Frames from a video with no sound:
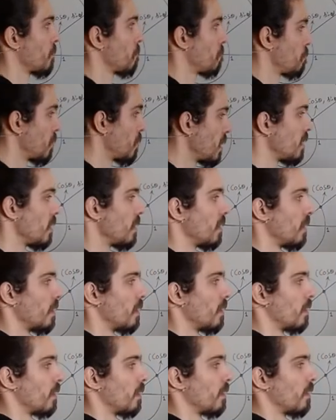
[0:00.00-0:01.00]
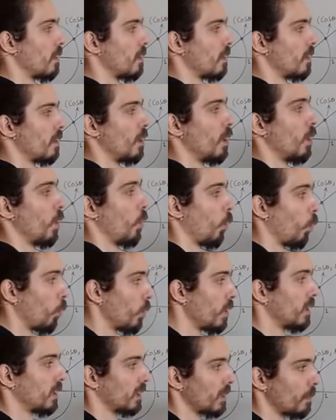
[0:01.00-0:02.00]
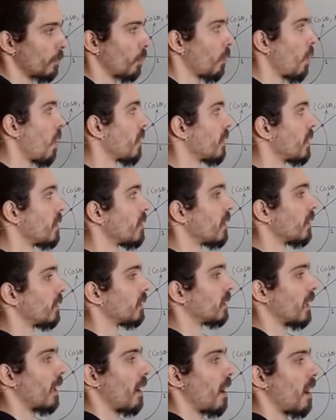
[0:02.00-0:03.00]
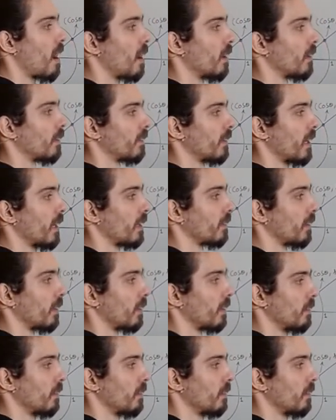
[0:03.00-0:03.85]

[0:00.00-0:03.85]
P with some coordinates r and theta,